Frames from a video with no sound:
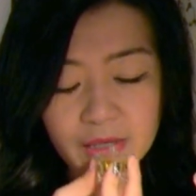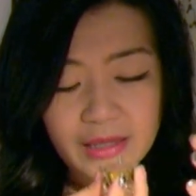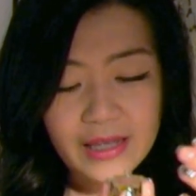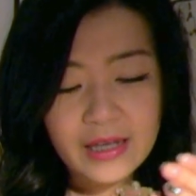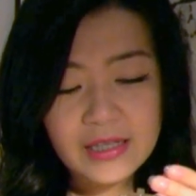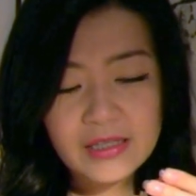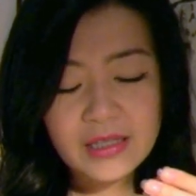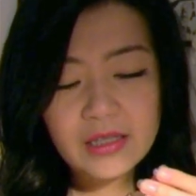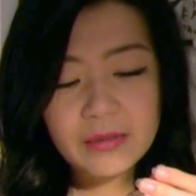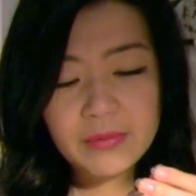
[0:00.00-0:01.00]
like, it's a
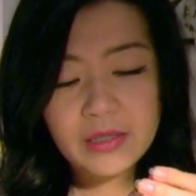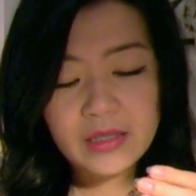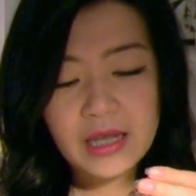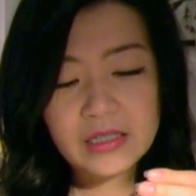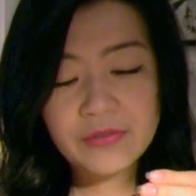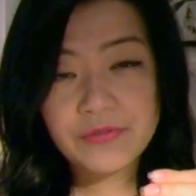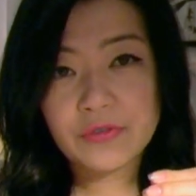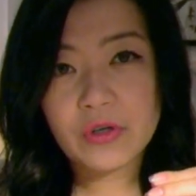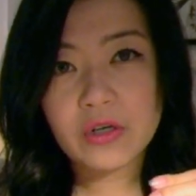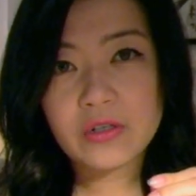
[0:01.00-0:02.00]
little bit less
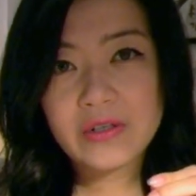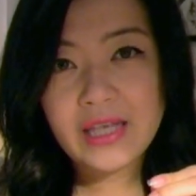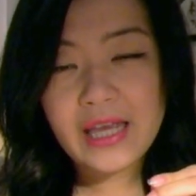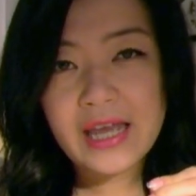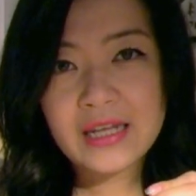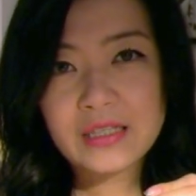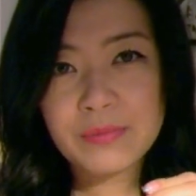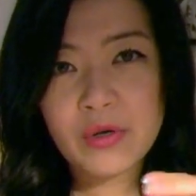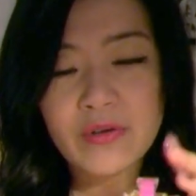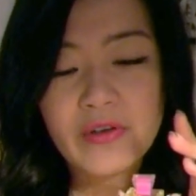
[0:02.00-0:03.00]
florally, and it's
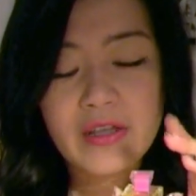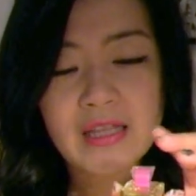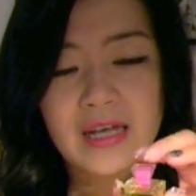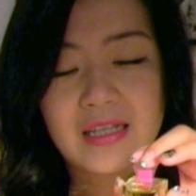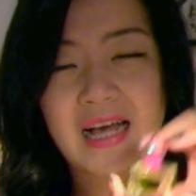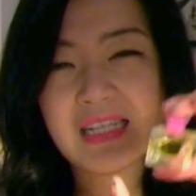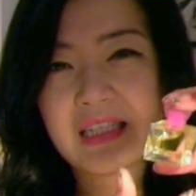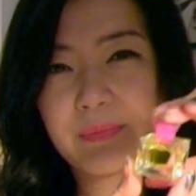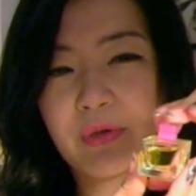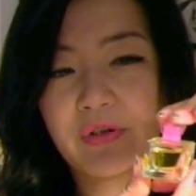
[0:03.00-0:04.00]
more got that
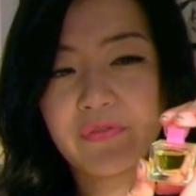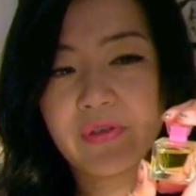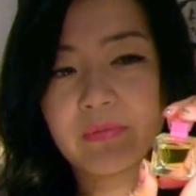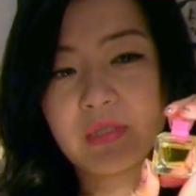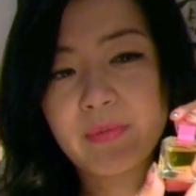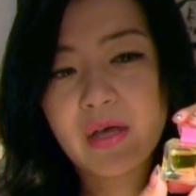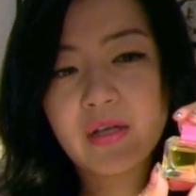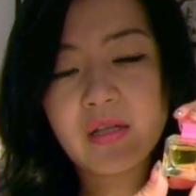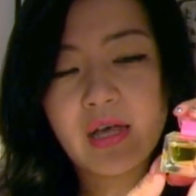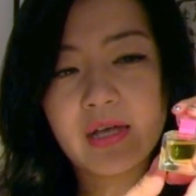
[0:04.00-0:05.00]
classic perfume
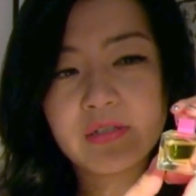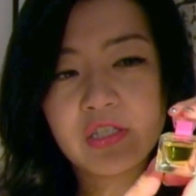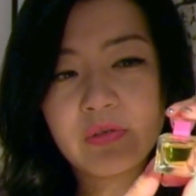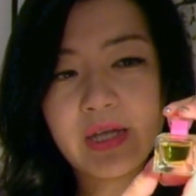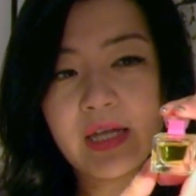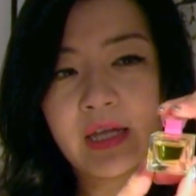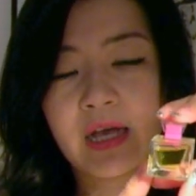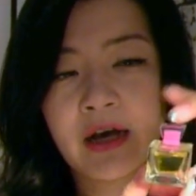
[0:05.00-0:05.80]
smell to it.